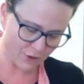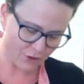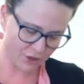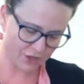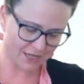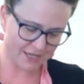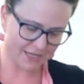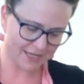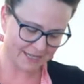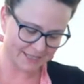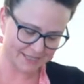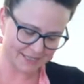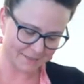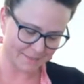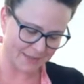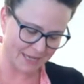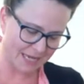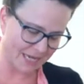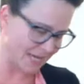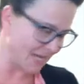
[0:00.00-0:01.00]
you're going to get some
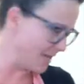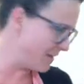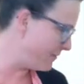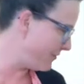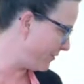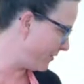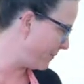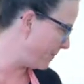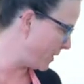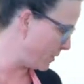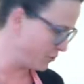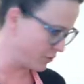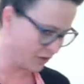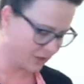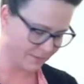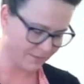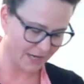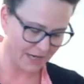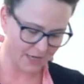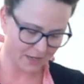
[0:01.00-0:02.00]
heat from those
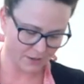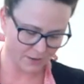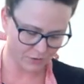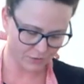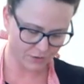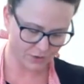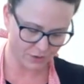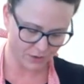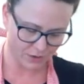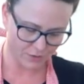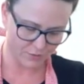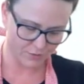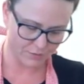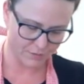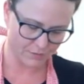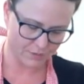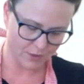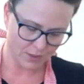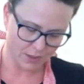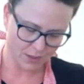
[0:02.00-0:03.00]
tomatoes, so,
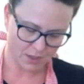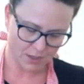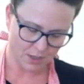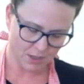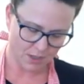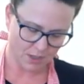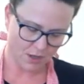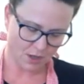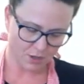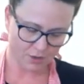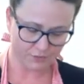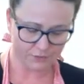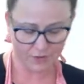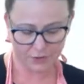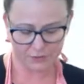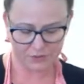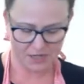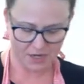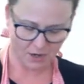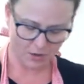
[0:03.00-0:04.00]
or
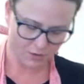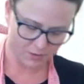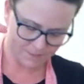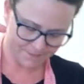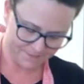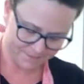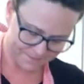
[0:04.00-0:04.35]
Rotel.